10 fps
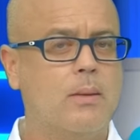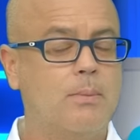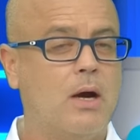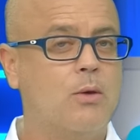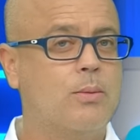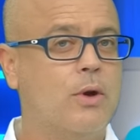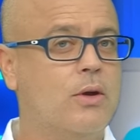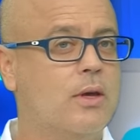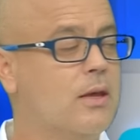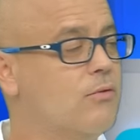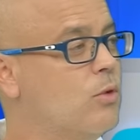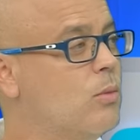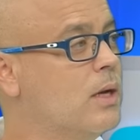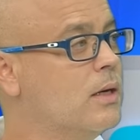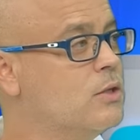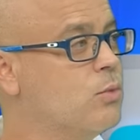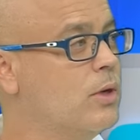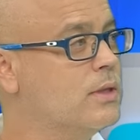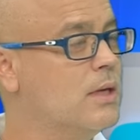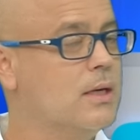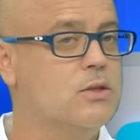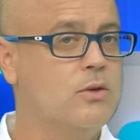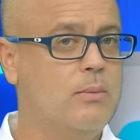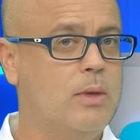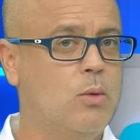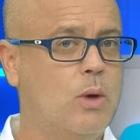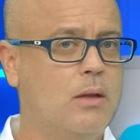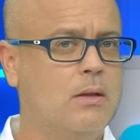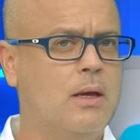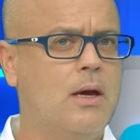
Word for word: Power Broker, that form line has worked out extremely well.